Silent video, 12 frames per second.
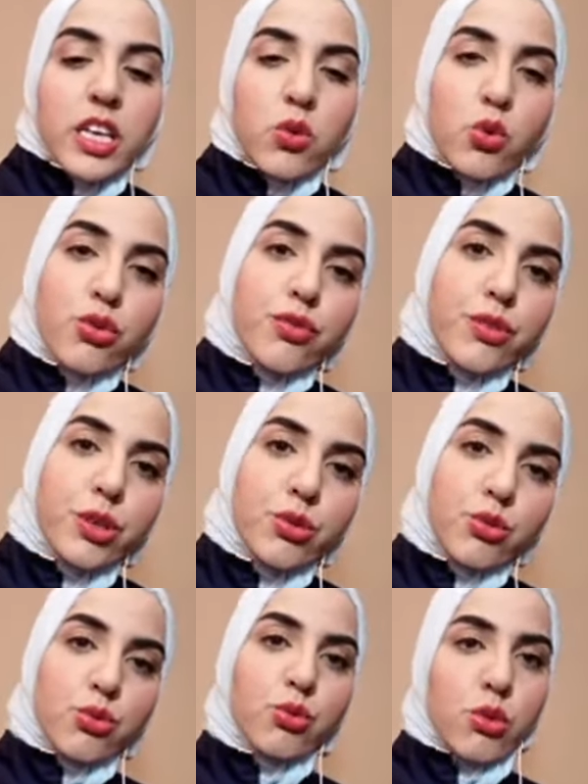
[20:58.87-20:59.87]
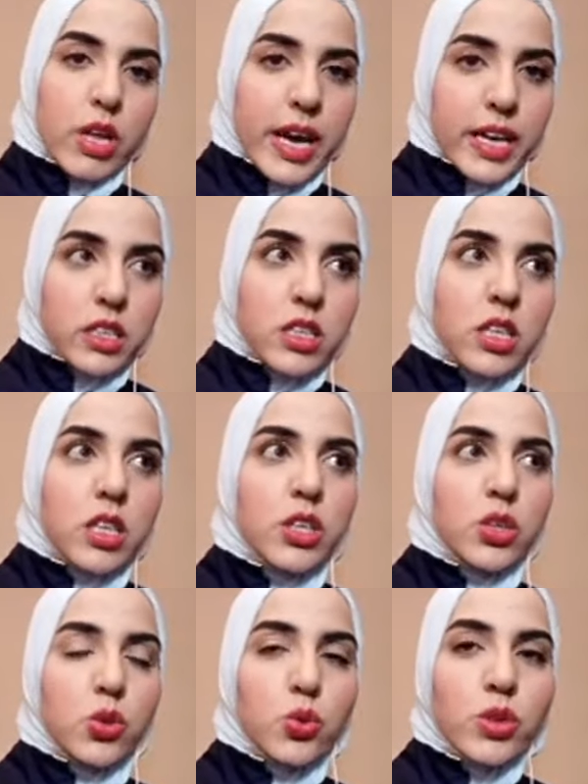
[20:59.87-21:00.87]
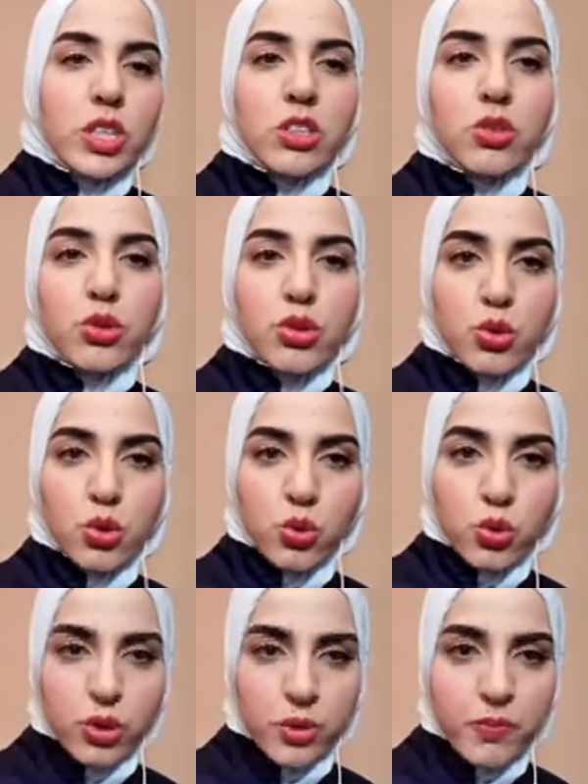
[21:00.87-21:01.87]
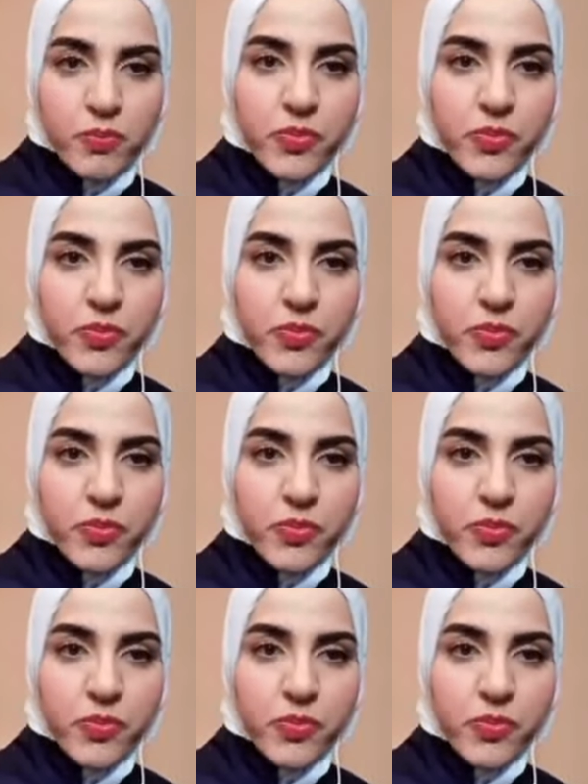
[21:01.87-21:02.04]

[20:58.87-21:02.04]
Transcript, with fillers: in order for you to do that you need your suhoor